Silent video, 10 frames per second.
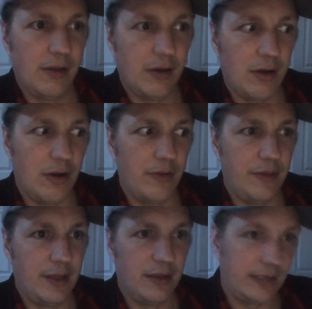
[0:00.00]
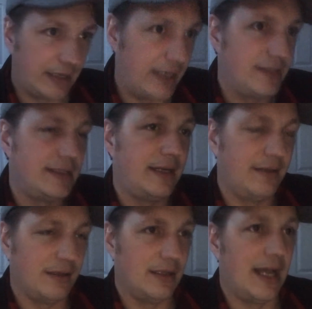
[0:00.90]
all the, like I said in
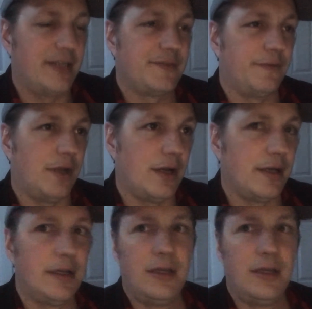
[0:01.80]
the last vlog,